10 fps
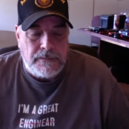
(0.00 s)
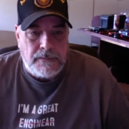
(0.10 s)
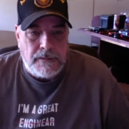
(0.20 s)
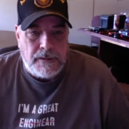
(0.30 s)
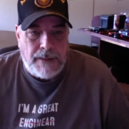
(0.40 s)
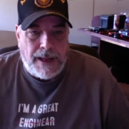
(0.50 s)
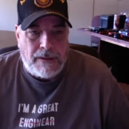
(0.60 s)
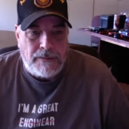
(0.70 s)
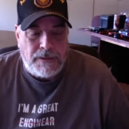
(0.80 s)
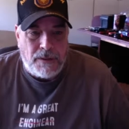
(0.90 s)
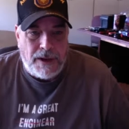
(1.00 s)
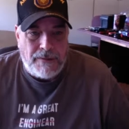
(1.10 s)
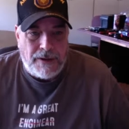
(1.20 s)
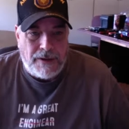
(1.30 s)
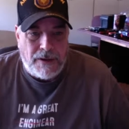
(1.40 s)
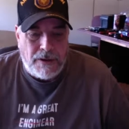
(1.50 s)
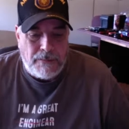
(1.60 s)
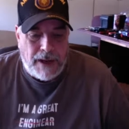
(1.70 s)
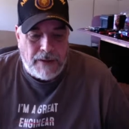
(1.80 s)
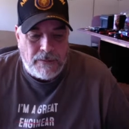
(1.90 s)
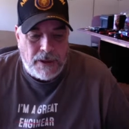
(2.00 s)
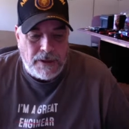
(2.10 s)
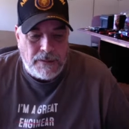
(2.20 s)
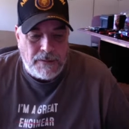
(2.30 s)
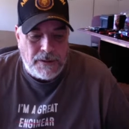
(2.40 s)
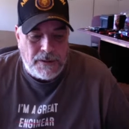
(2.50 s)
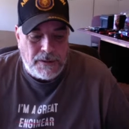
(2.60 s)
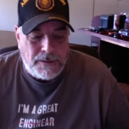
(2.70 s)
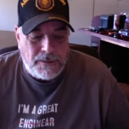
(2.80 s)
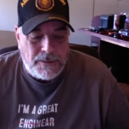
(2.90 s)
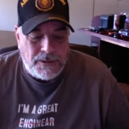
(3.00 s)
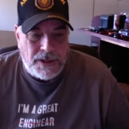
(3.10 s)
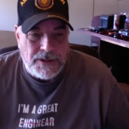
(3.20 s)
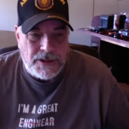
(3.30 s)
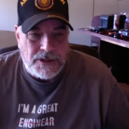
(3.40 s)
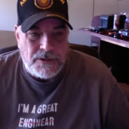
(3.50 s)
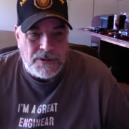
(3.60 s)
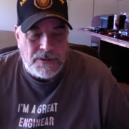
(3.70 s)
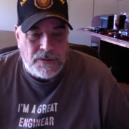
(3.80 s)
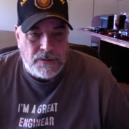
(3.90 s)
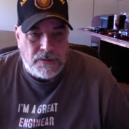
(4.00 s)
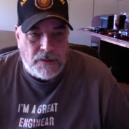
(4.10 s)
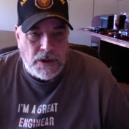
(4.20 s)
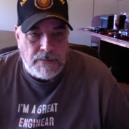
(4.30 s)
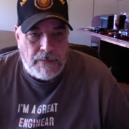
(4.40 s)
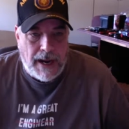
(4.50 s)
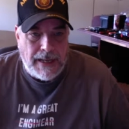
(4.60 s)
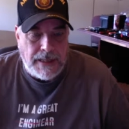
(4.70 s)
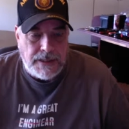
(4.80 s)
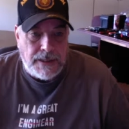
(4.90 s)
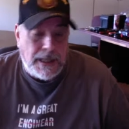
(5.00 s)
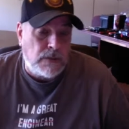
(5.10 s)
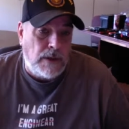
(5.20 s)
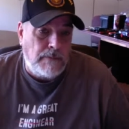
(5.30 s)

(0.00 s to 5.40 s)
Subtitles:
about, have I heard about running transistors with reverse bias? And that's the way